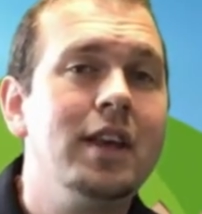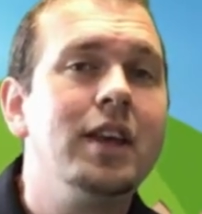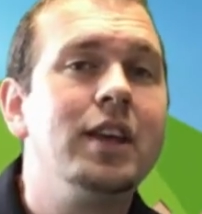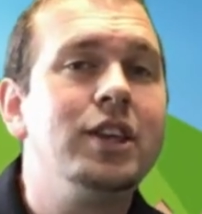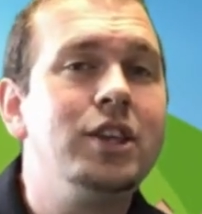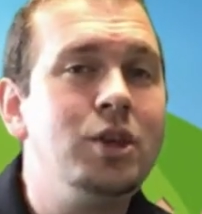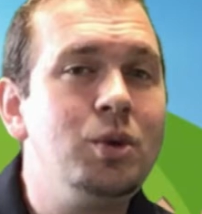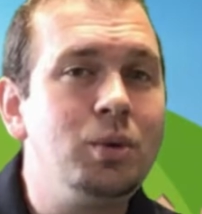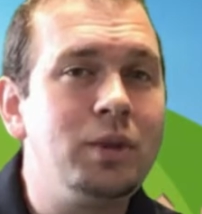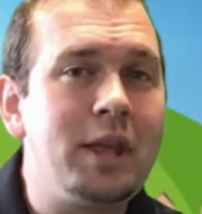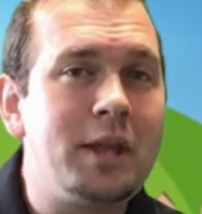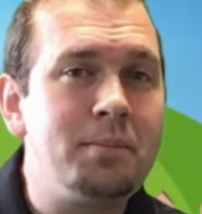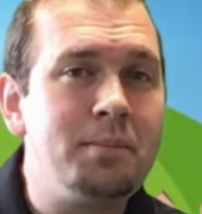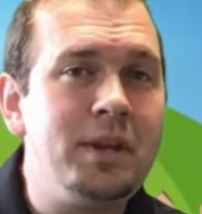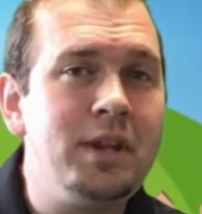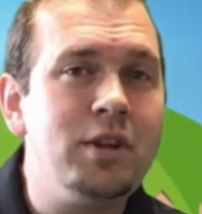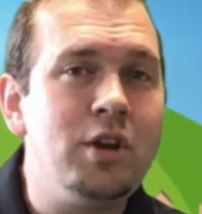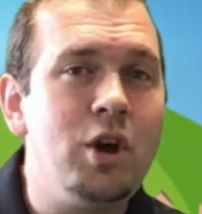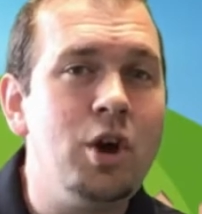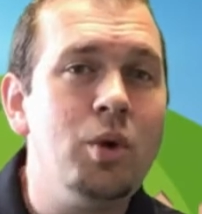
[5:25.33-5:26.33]
you let
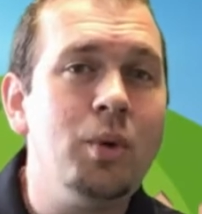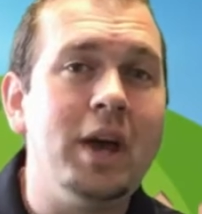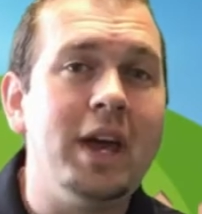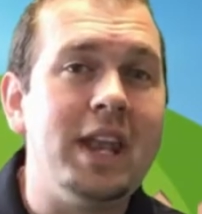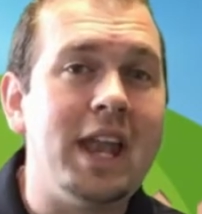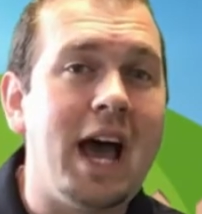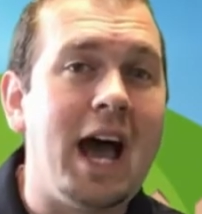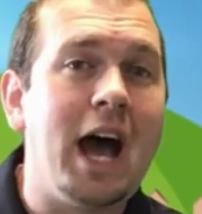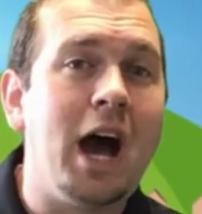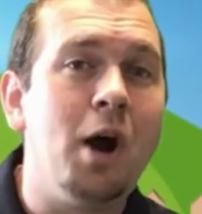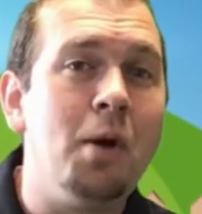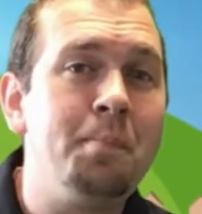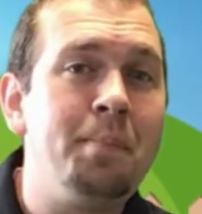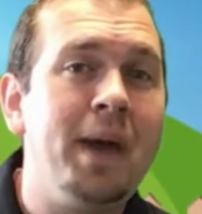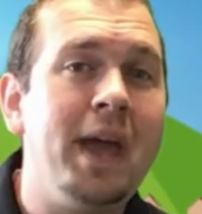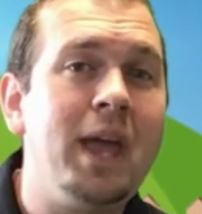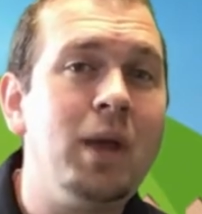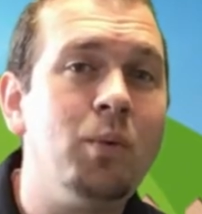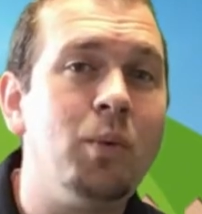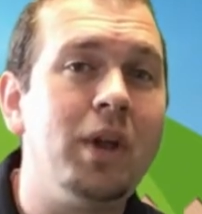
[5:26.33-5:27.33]
me know and I'll
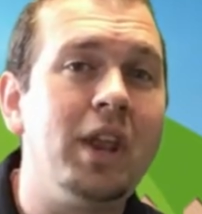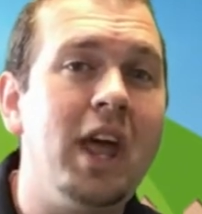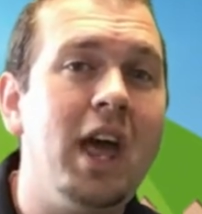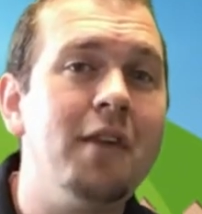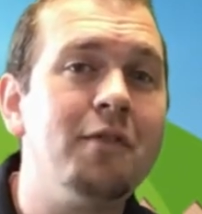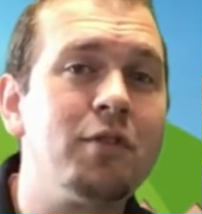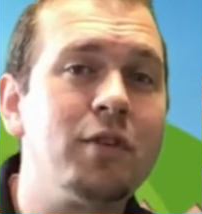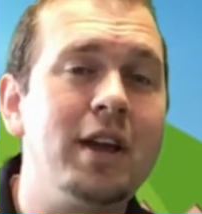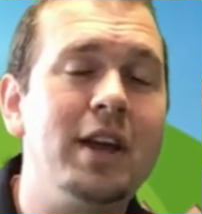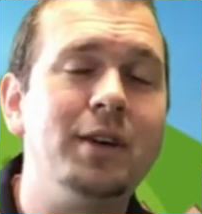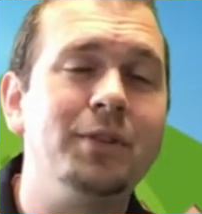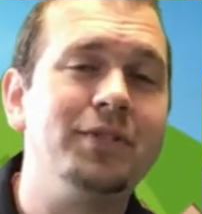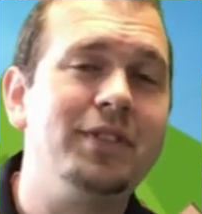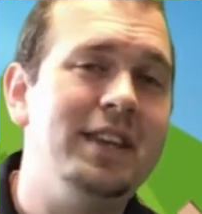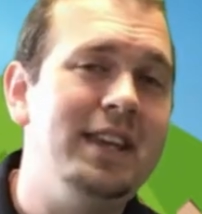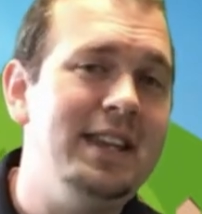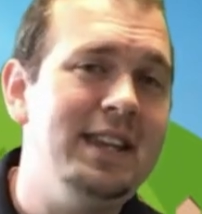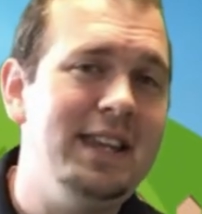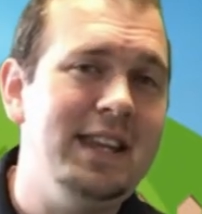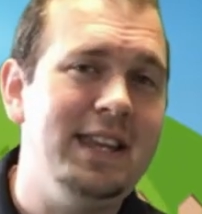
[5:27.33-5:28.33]
pay whatever else
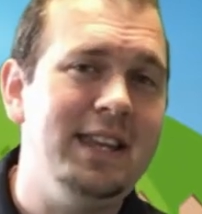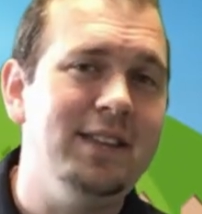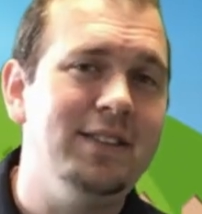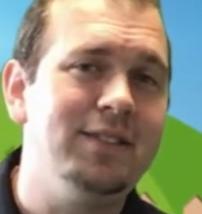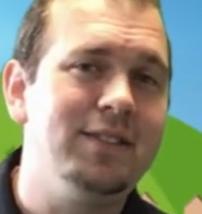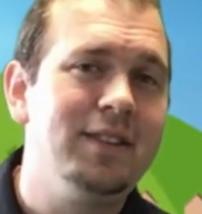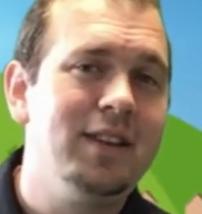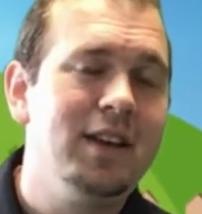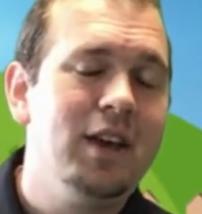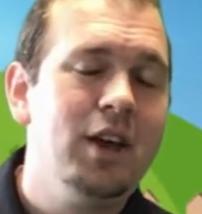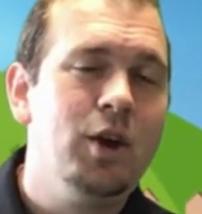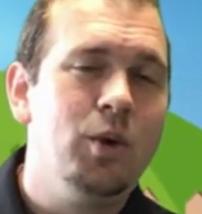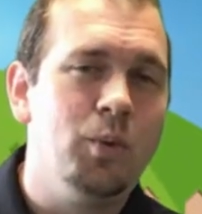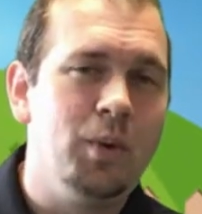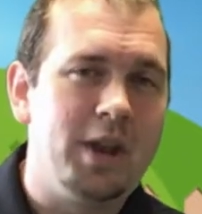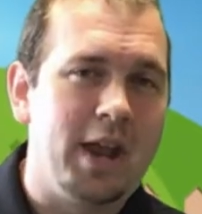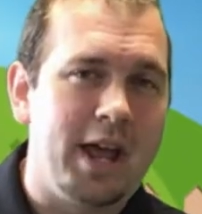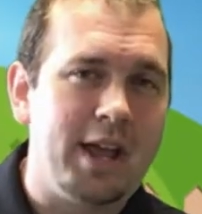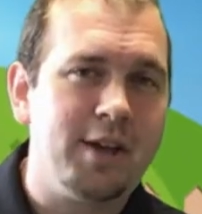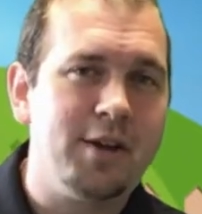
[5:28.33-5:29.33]
he needs
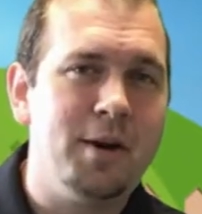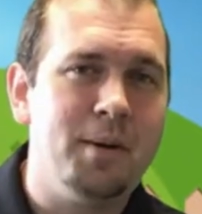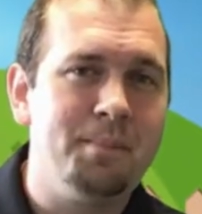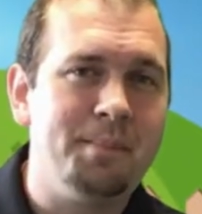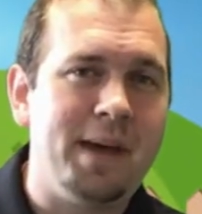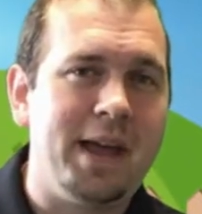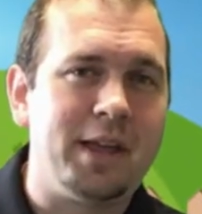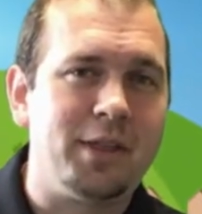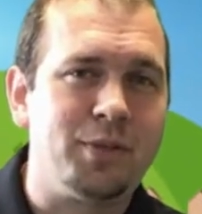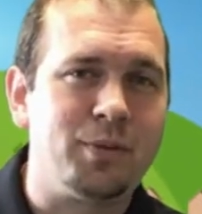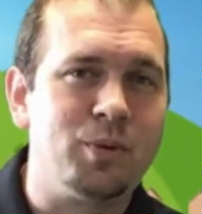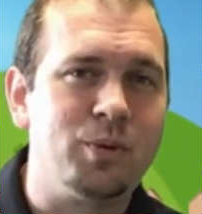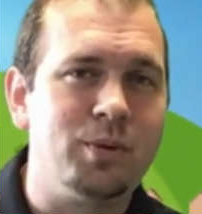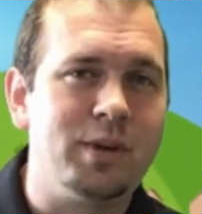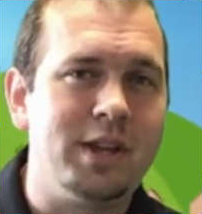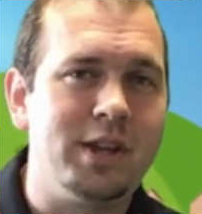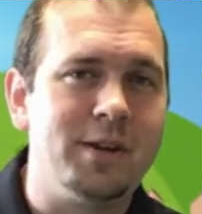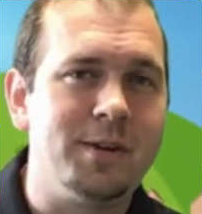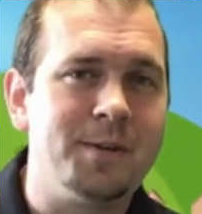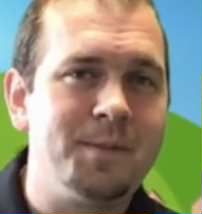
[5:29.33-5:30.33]
when I come back through
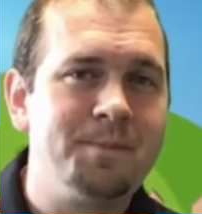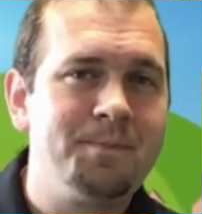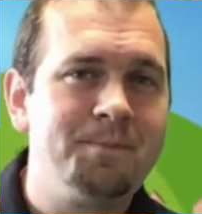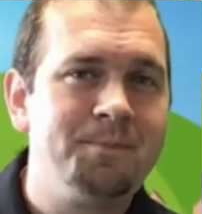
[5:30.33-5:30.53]
here.